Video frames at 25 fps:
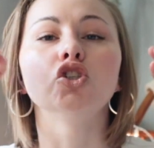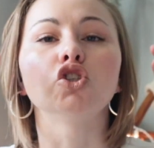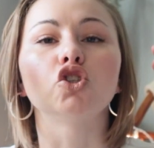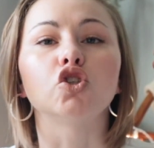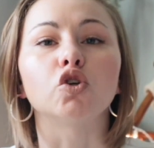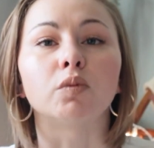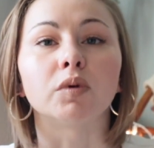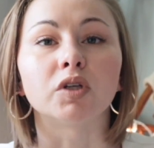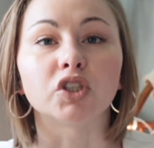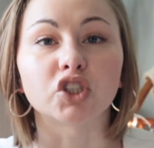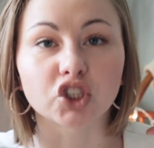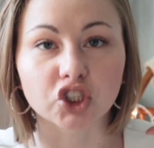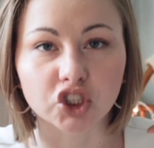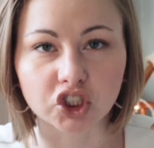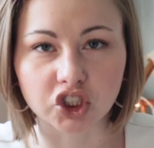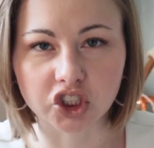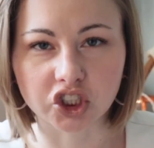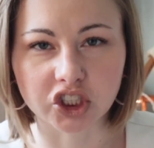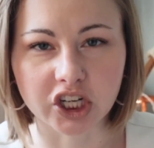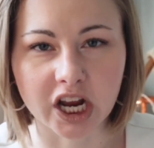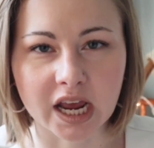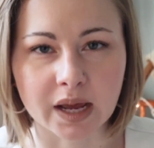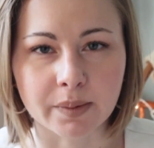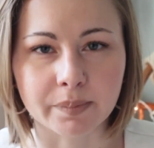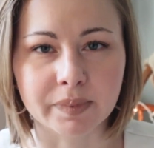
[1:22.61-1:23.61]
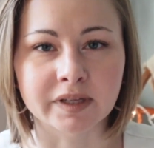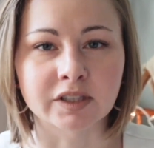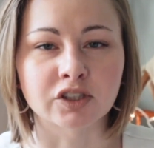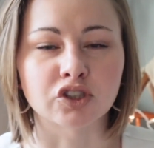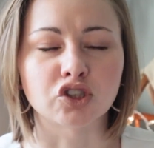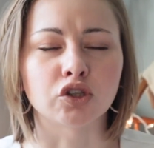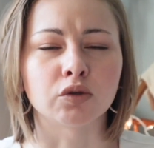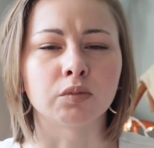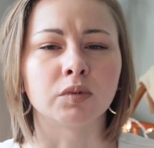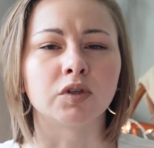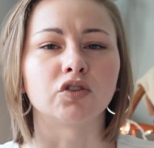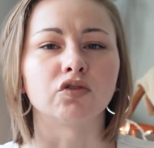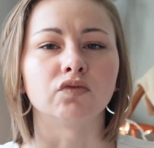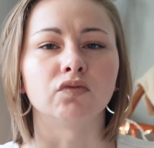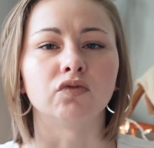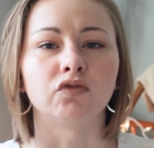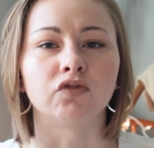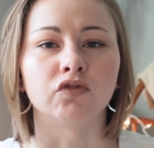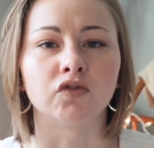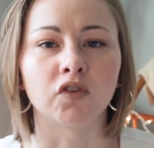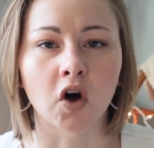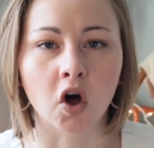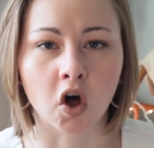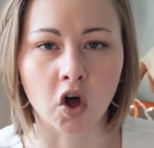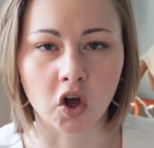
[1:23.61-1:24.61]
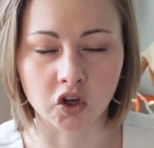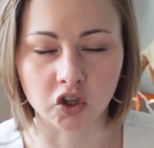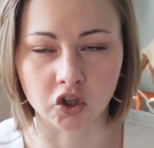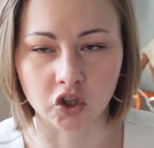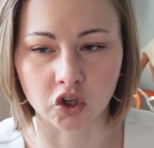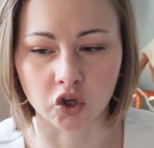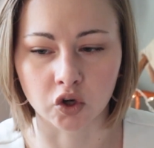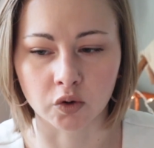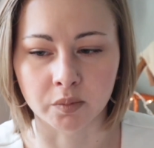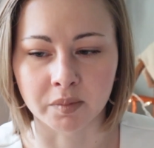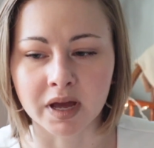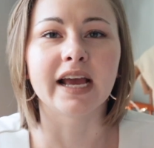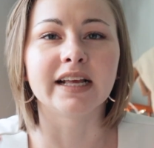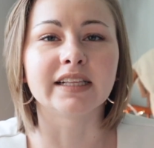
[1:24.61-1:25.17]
so much shape and so much volume.